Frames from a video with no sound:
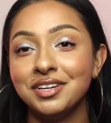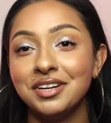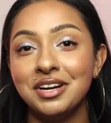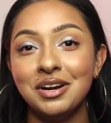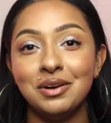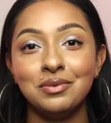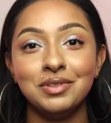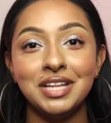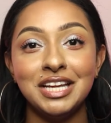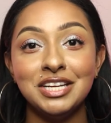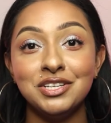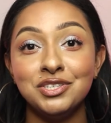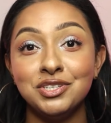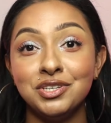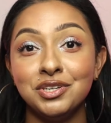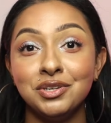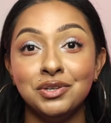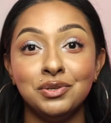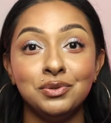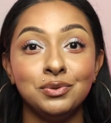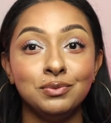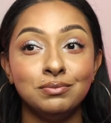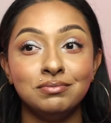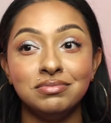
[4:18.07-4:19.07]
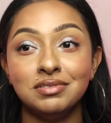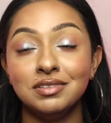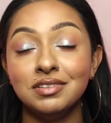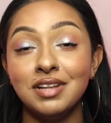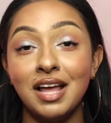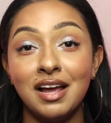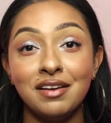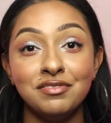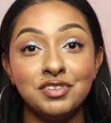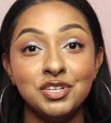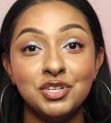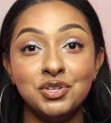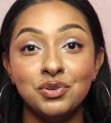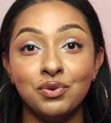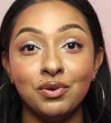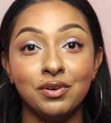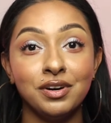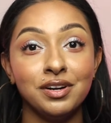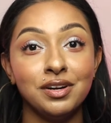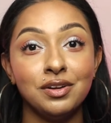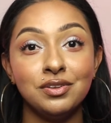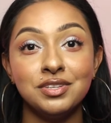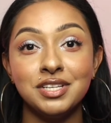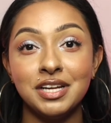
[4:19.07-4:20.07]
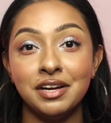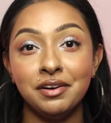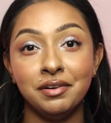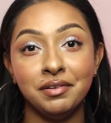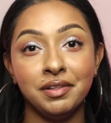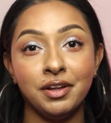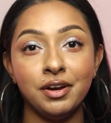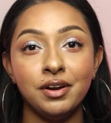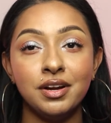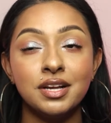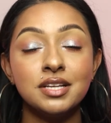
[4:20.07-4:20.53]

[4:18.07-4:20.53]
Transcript: you know, they do live tutorials here and there.